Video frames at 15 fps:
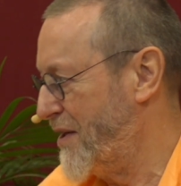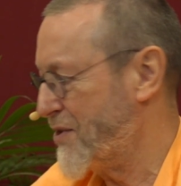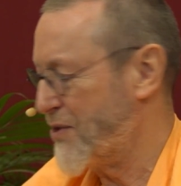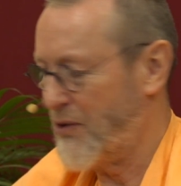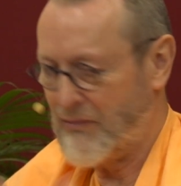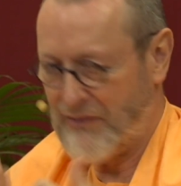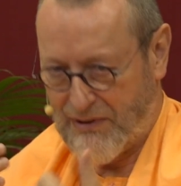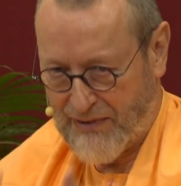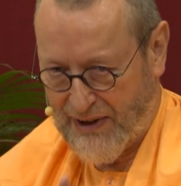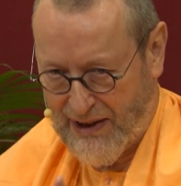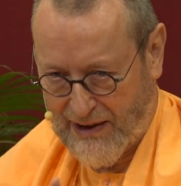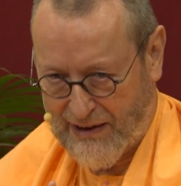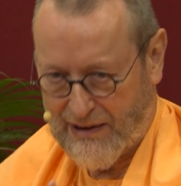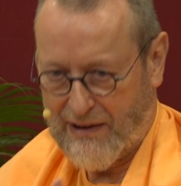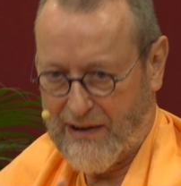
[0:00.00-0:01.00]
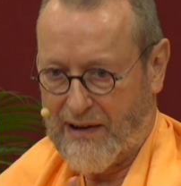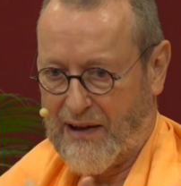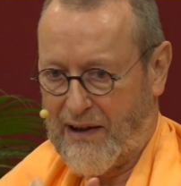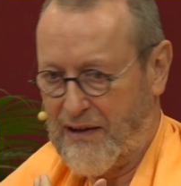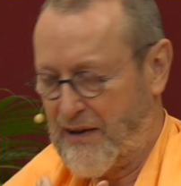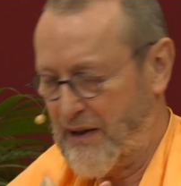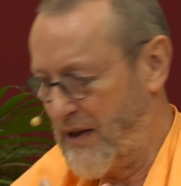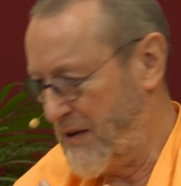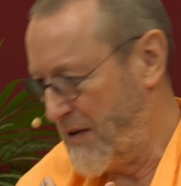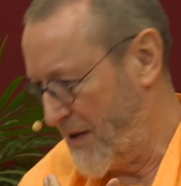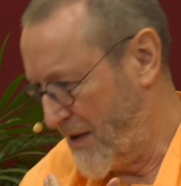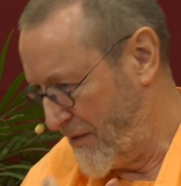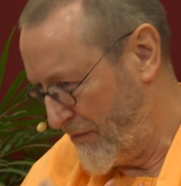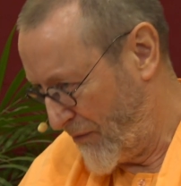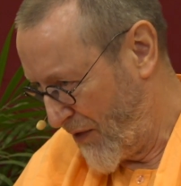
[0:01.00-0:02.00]
So Vivek and
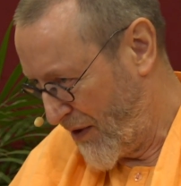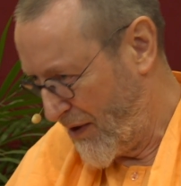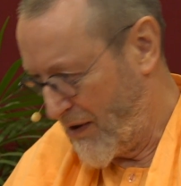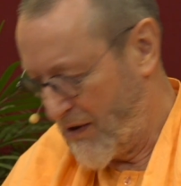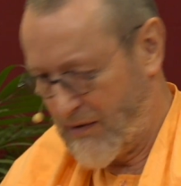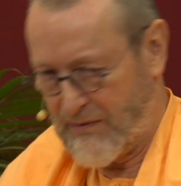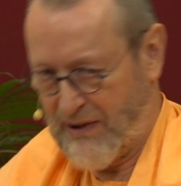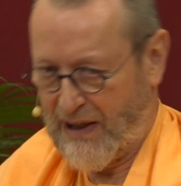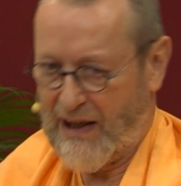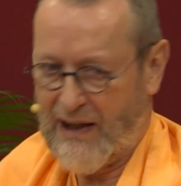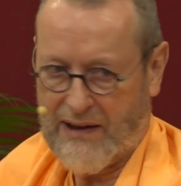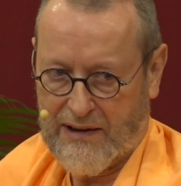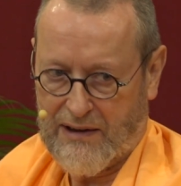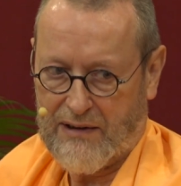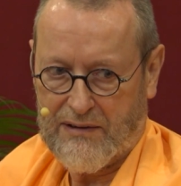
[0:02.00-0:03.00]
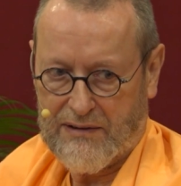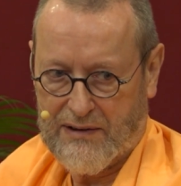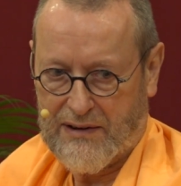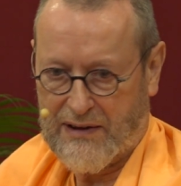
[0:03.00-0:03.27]
Vairagya